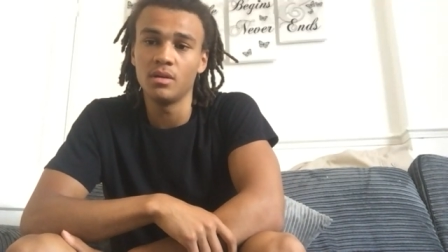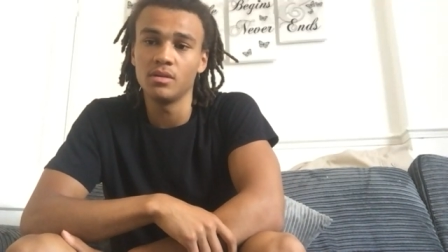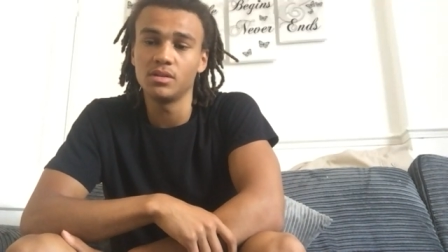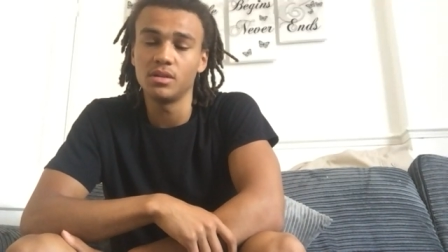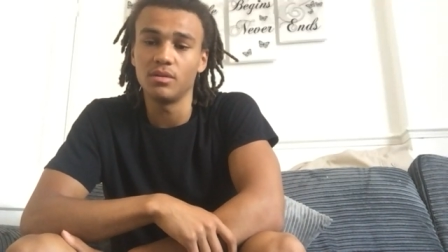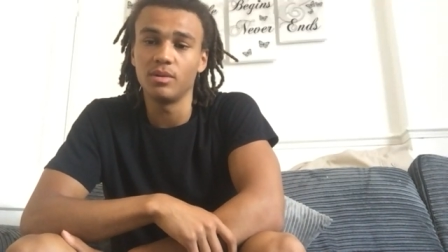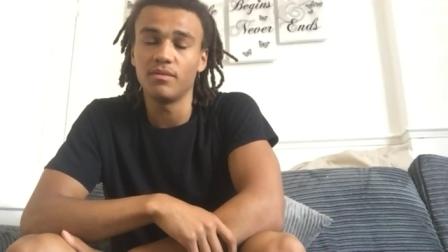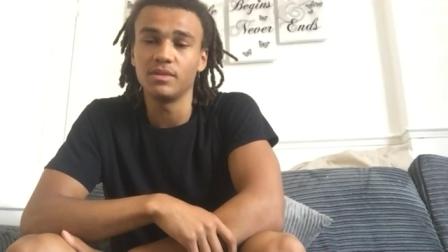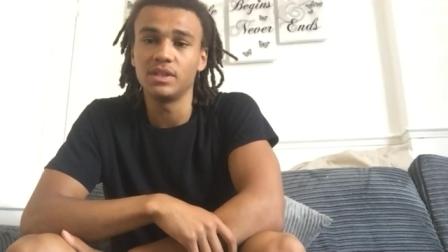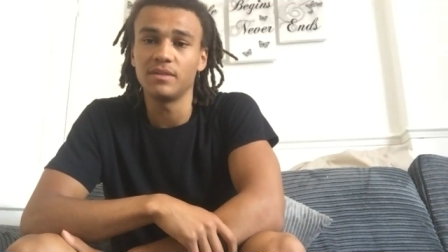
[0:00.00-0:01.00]
So we
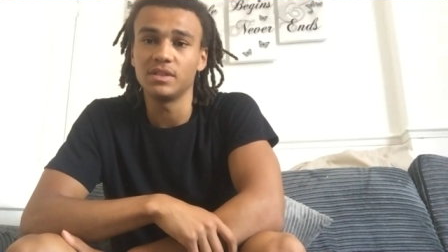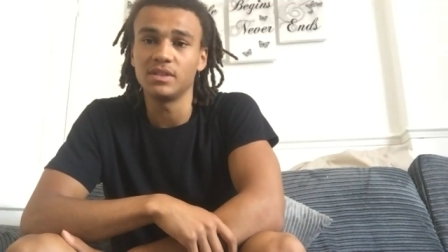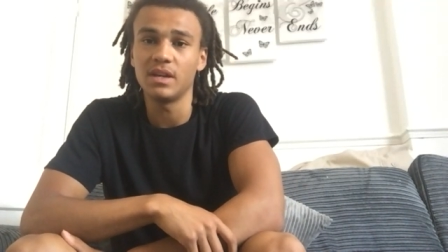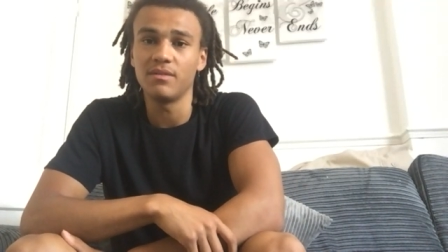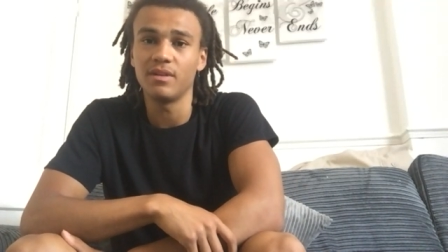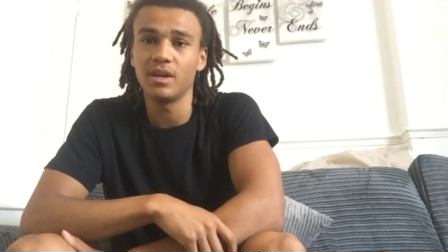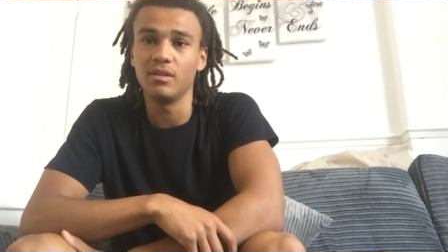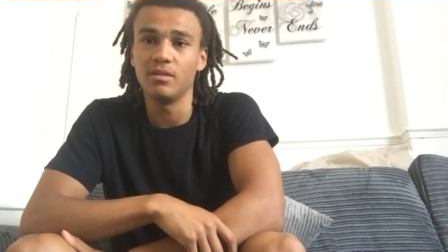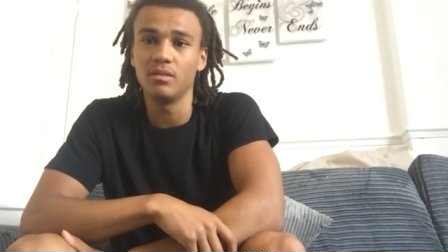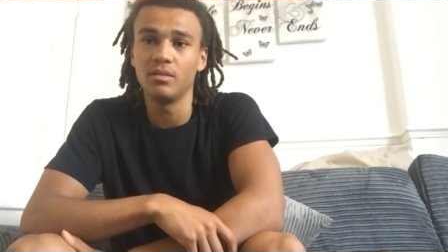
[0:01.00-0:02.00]
obviously have to stay fit
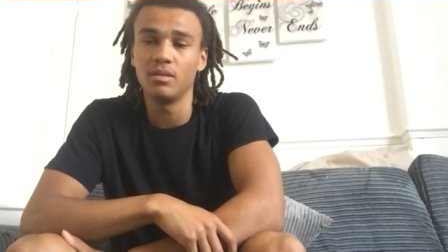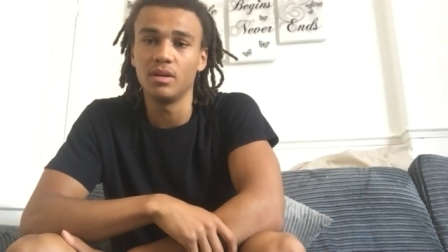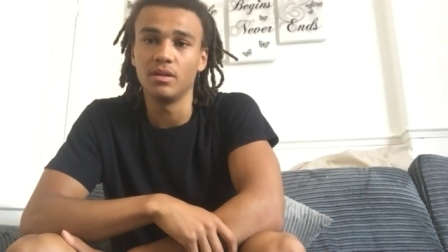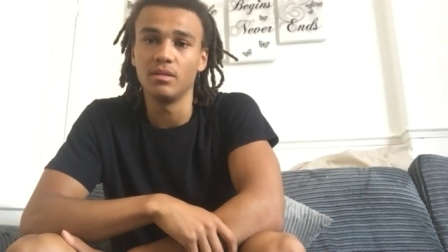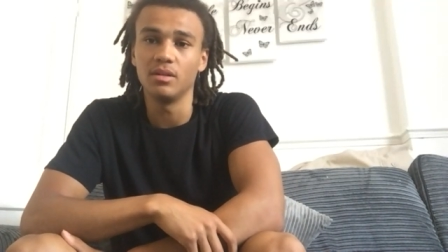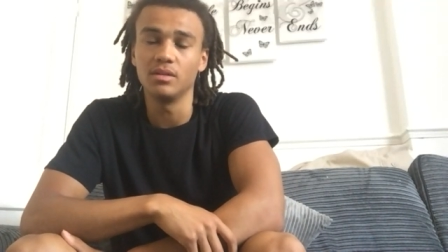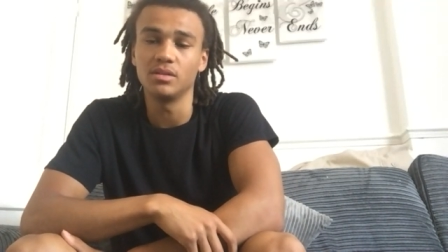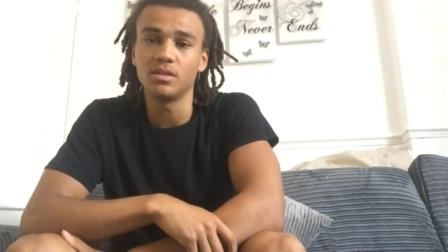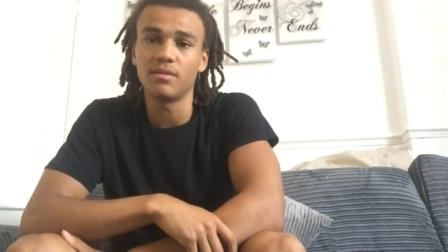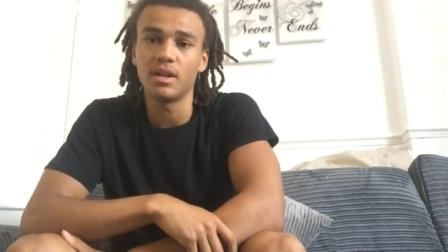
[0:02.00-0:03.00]
and
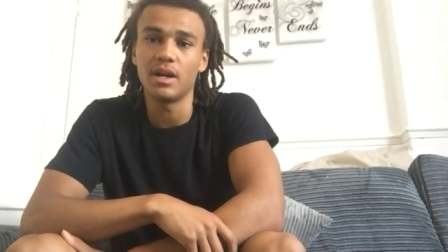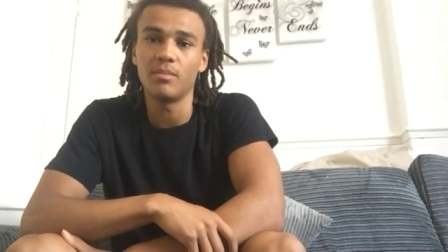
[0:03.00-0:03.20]
stuff like that.